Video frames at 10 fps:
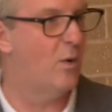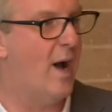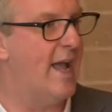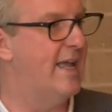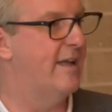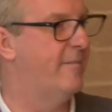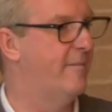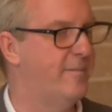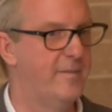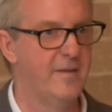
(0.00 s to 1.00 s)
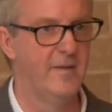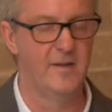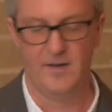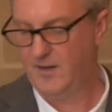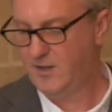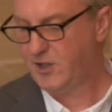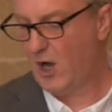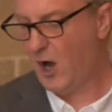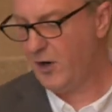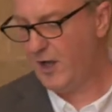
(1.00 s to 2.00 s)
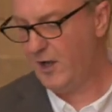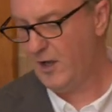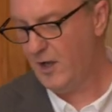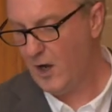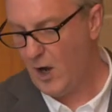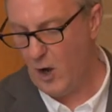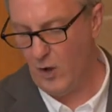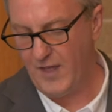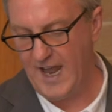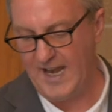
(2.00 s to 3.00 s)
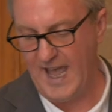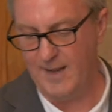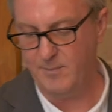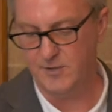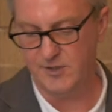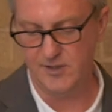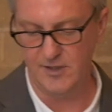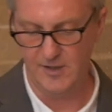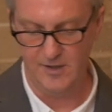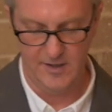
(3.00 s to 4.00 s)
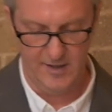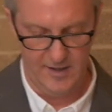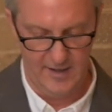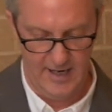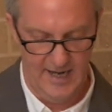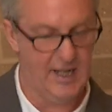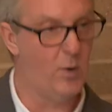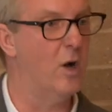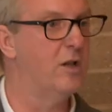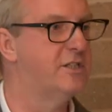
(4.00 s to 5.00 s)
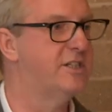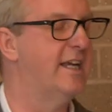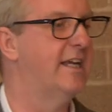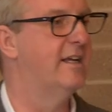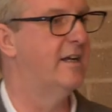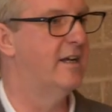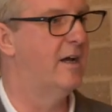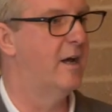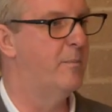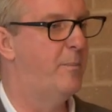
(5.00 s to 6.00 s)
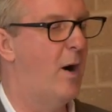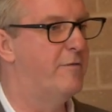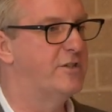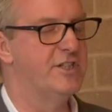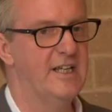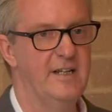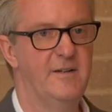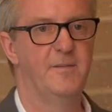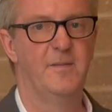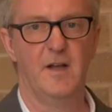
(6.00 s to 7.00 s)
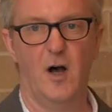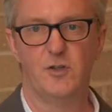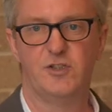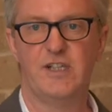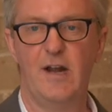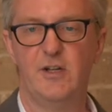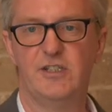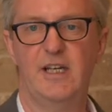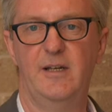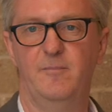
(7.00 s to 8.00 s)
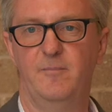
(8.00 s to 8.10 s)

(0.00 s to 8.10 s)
the way to honour all their names, inequality and poverty, austerity